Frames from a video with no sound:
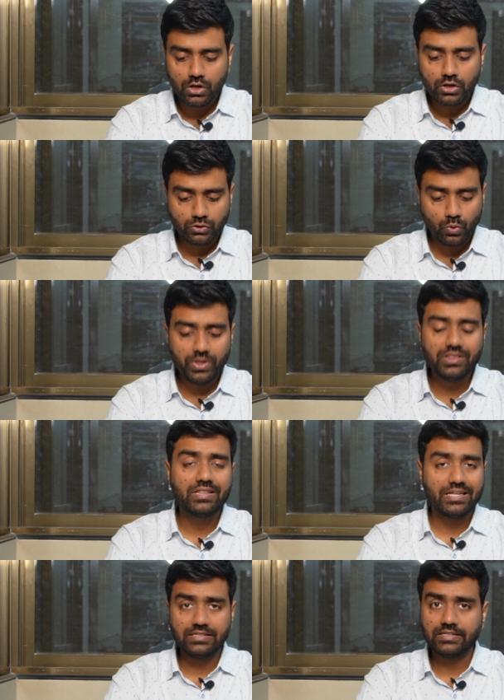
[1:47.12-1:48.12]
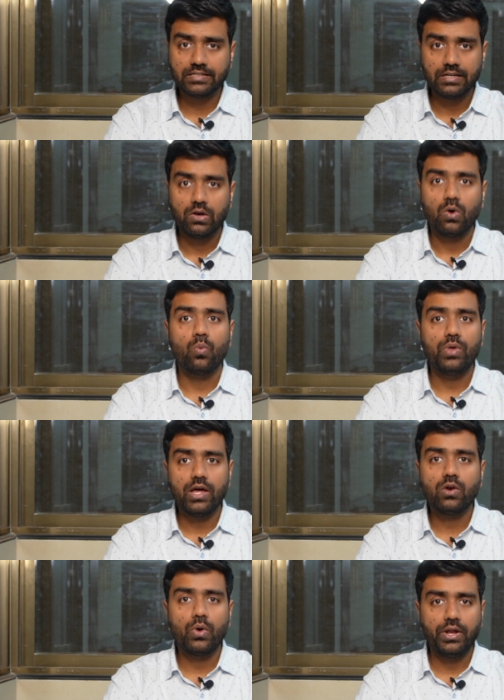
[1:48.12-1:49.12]
So with this, we
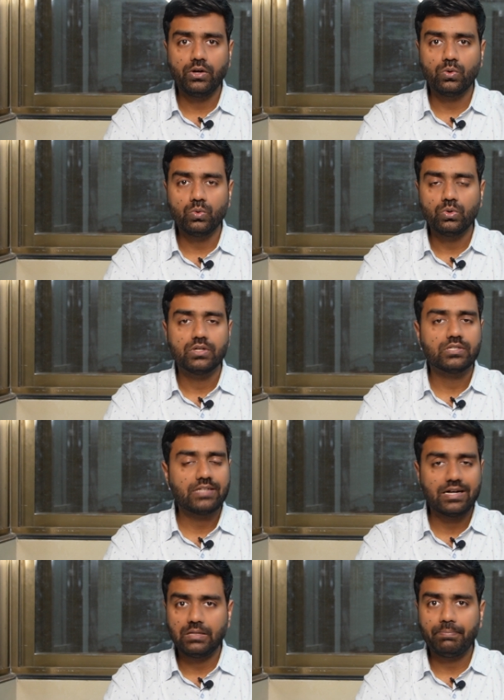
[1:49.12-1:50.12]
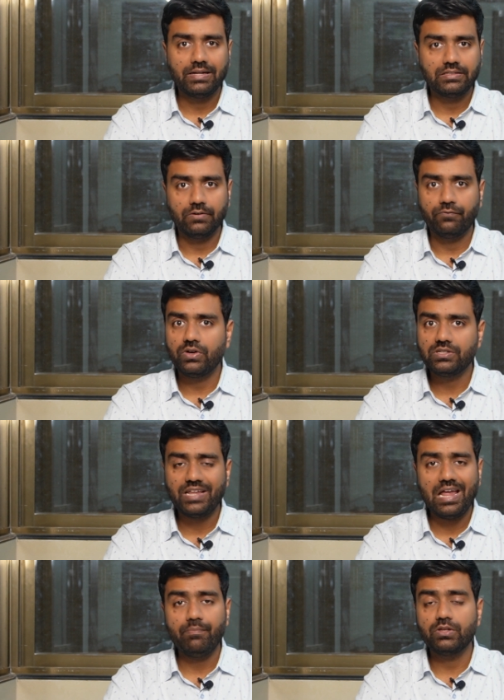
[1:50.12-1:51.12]
are going to start the Python. First
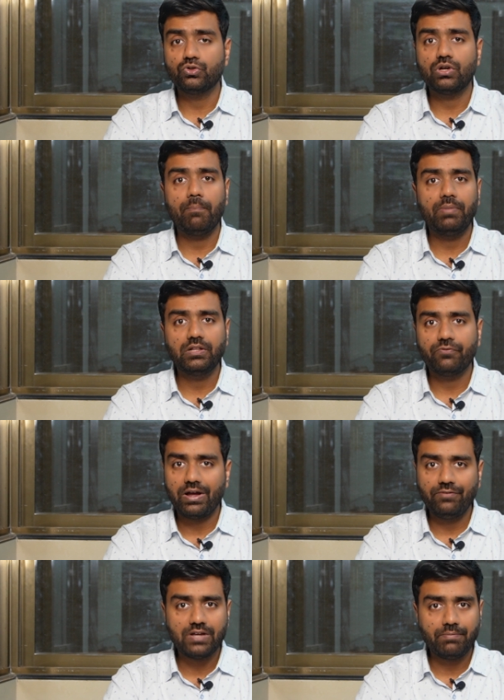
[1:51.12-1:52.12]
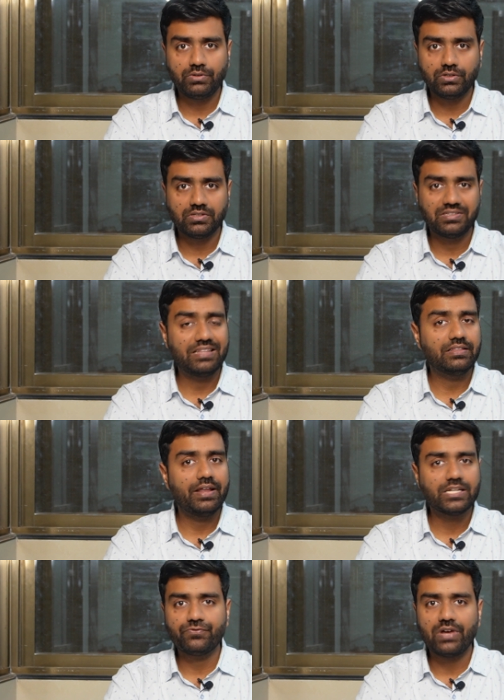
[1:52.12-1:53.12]
aim is to complete the 5 chapters, then the
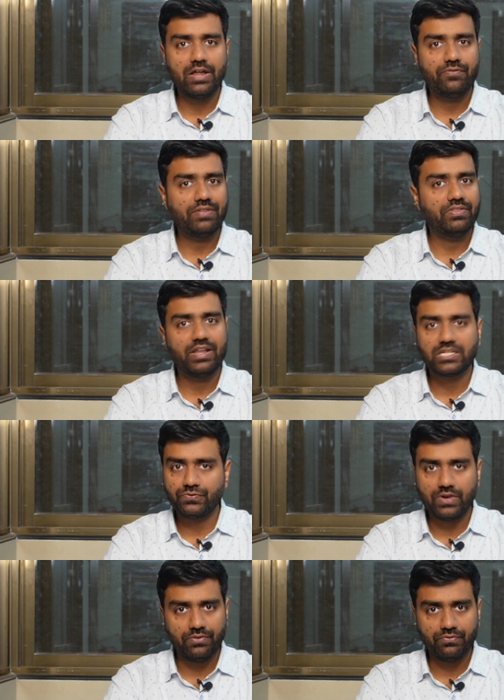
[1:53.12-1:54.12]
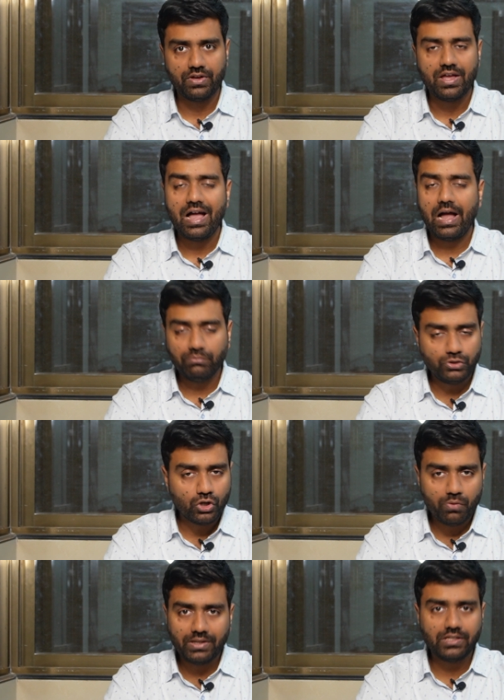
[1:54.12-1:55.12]
next 5 and the next 5. I'm
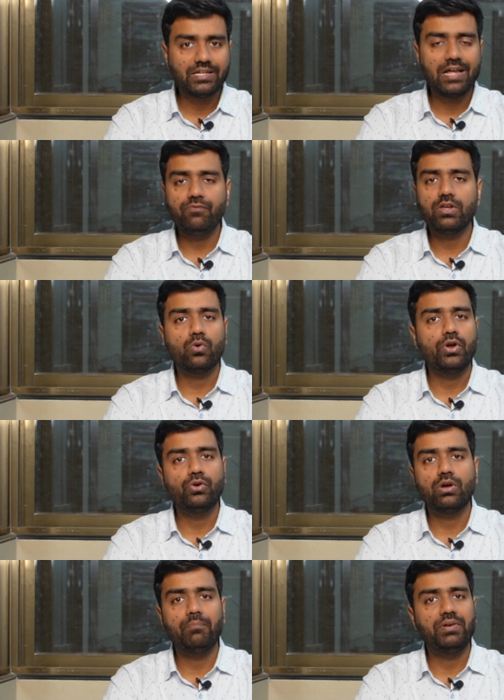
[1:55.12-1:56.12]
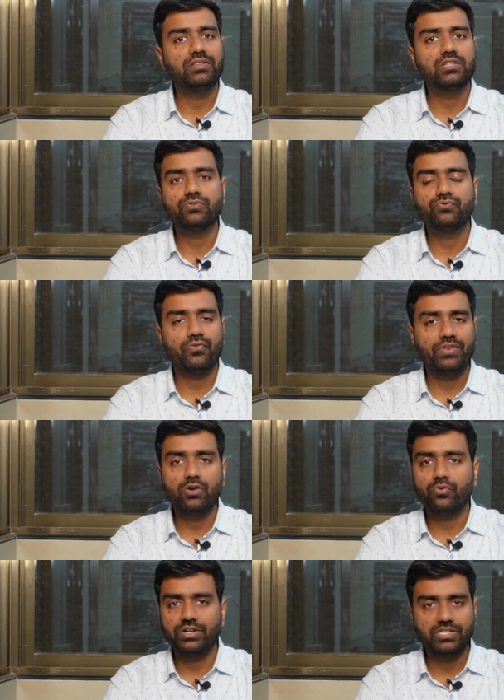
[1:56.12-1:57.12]
sure by the time we are going to complete this 15
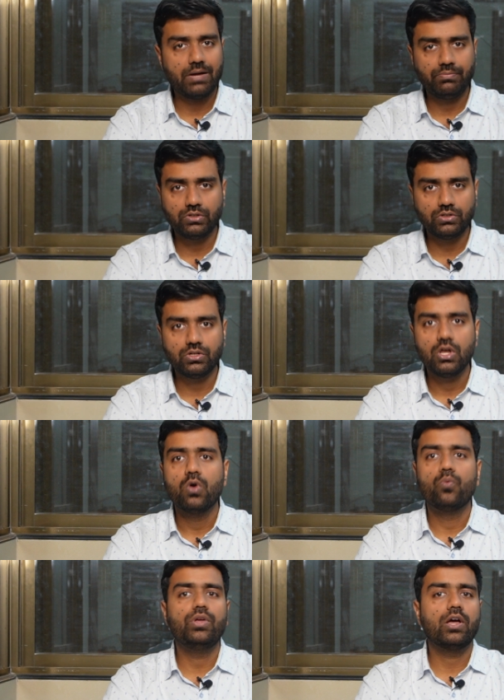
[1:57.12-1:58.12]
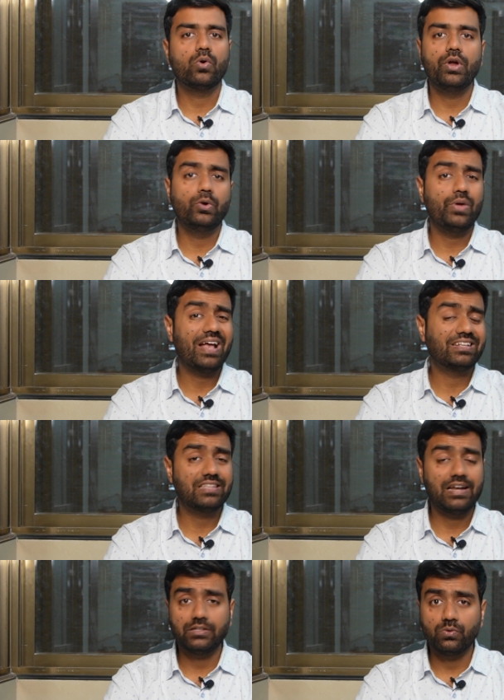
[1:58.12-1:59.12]
or 20 chapters, we are going to
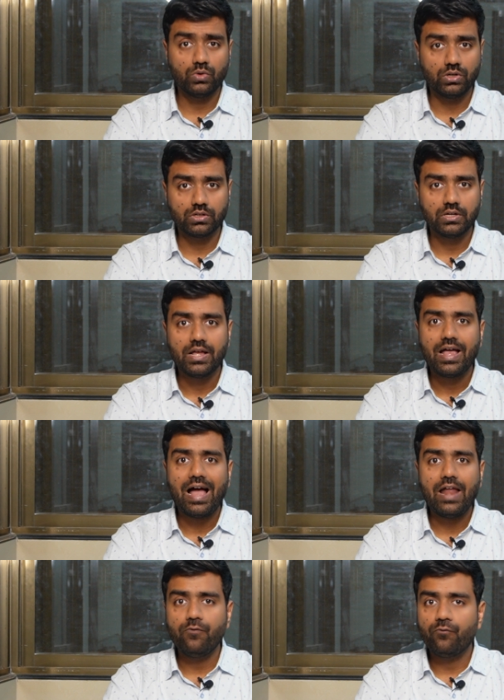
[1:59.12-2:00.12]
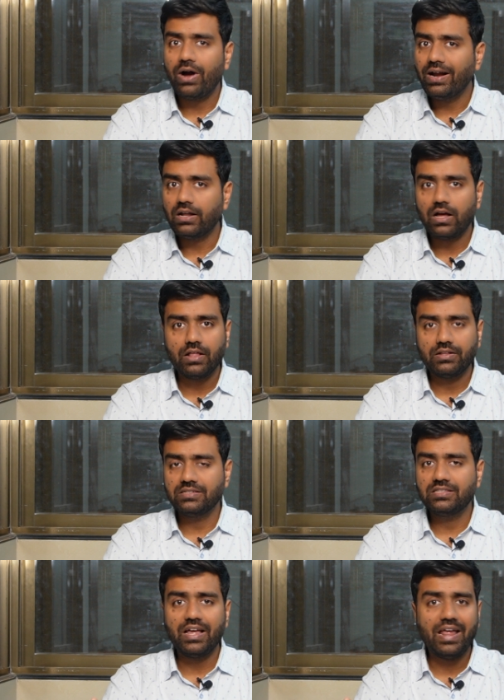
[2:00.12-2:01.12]
excel at the work. And what
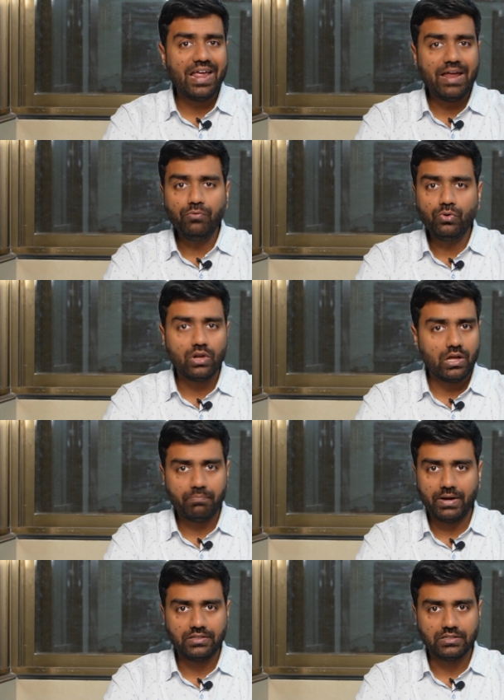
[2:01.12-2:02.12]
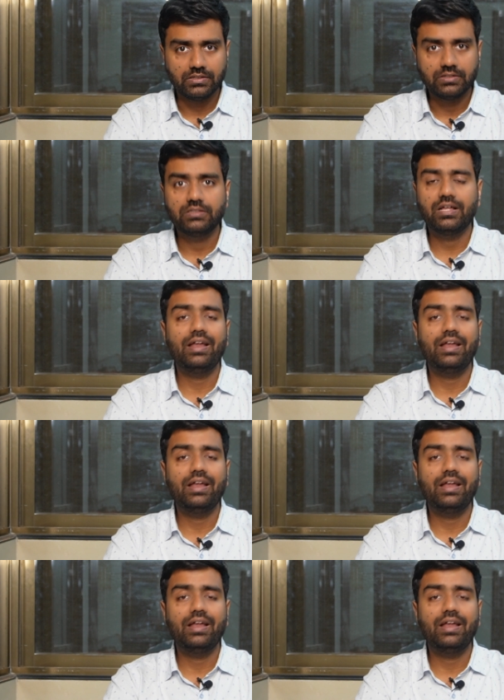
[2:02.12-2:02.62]
is the aim to learn Python? The